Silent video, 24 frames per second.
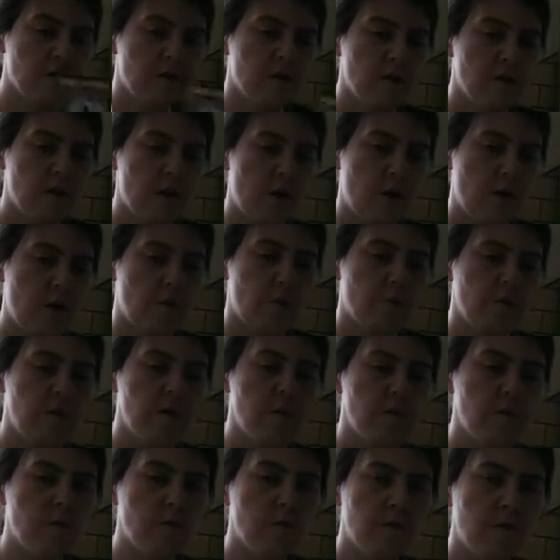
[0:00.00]
Now, this
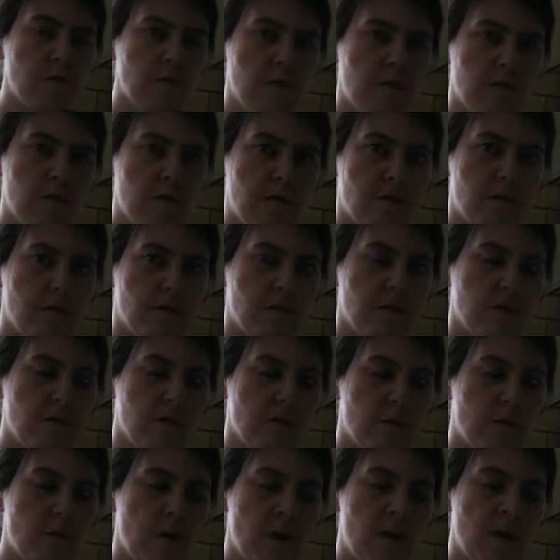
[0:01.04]
could be
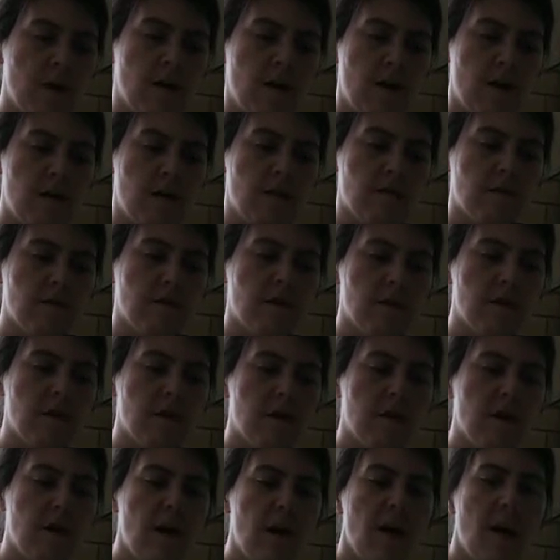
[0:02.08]
read as
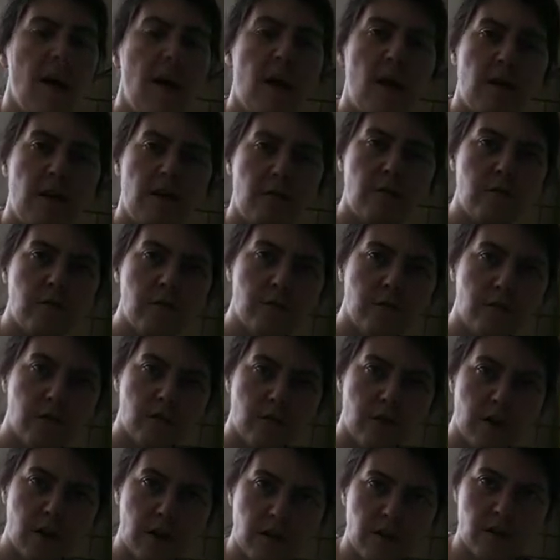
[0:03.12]
others
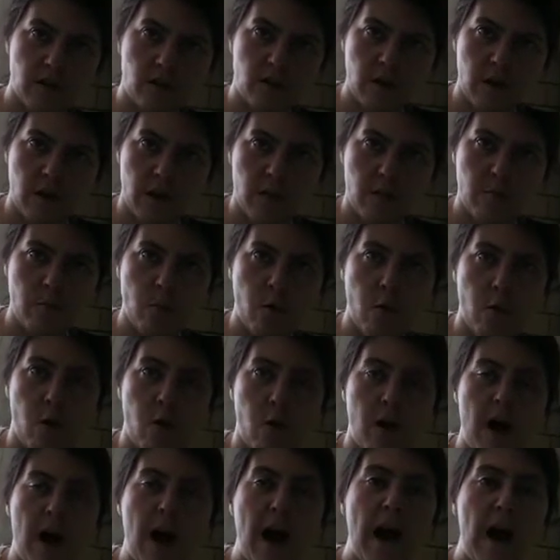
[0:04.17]
connected to him or
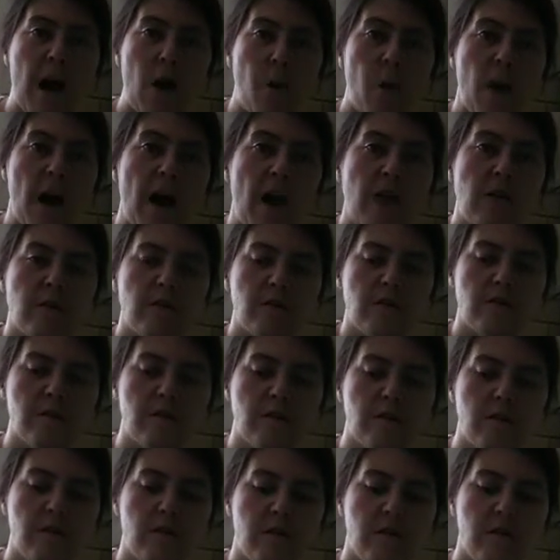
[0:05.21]
how others
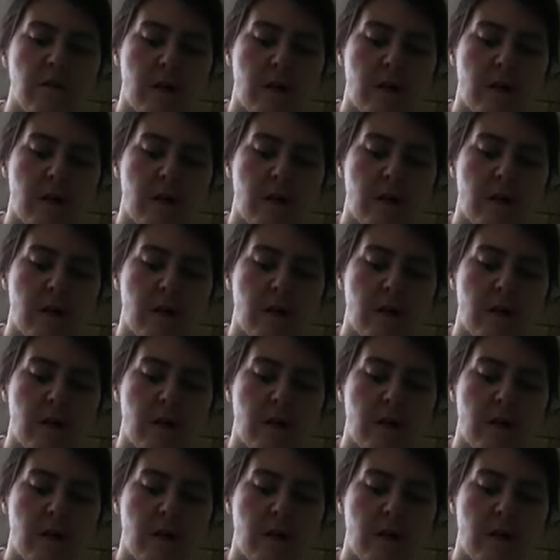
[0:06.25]
see